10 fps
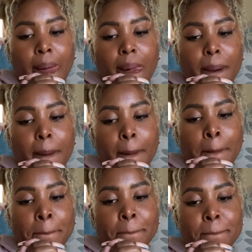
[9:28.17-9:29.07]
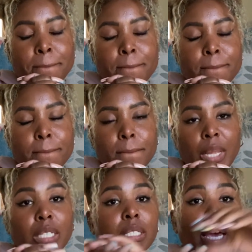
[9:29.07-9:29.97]
um,
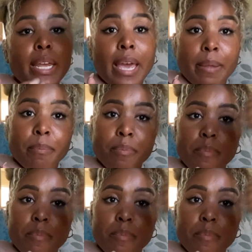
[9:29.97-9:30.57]
staying at